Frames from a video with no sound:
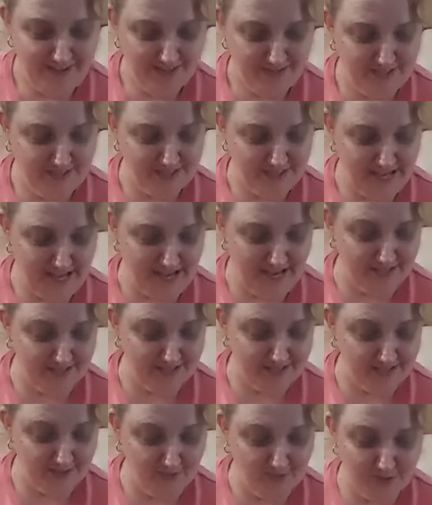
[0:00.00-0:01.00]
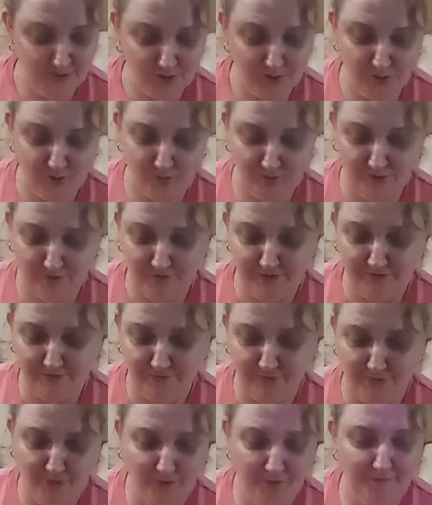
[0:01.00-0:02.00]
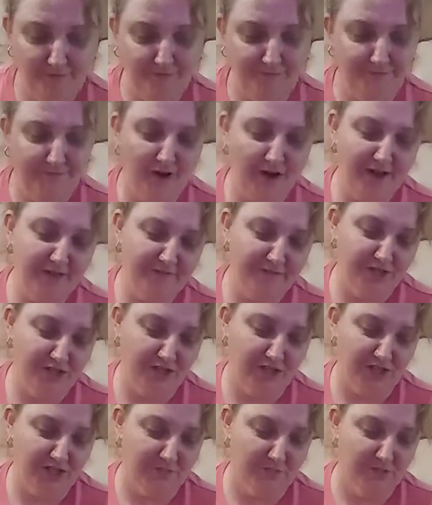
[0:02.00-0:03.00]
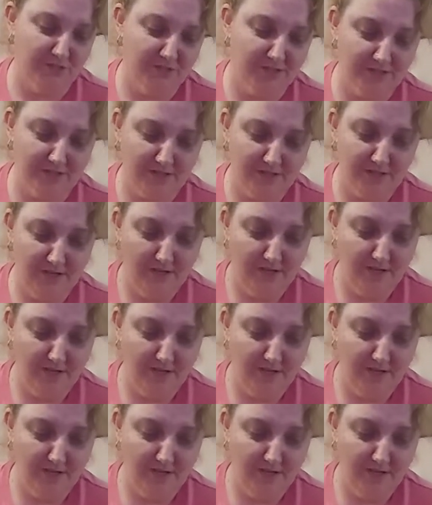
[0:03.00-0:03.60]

This has 1, 2, 3, 4, 5 adjustments